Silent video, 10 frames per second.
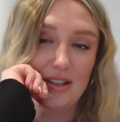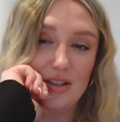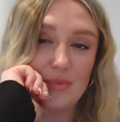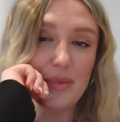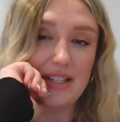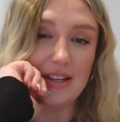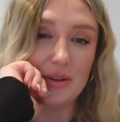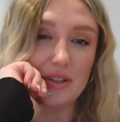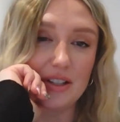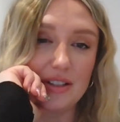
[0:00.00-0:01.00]
Just
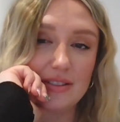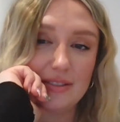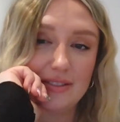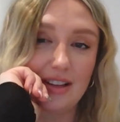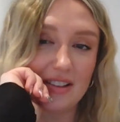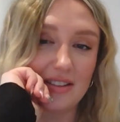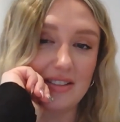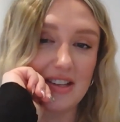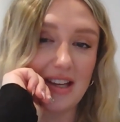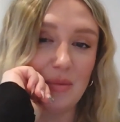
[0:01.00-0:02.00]
mediocre, like
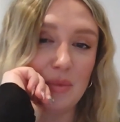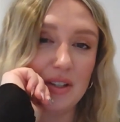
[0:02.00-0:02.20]
the team.